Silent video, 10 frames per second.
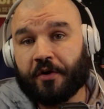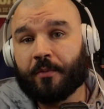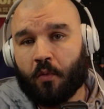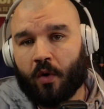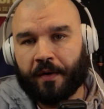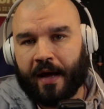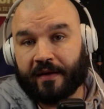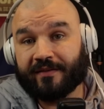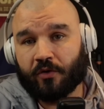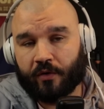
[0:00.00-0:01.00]
number one,
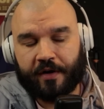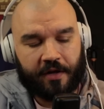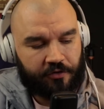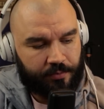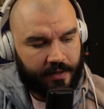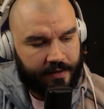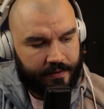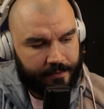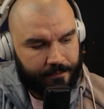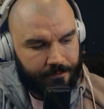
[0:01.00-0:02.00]
as they already explained.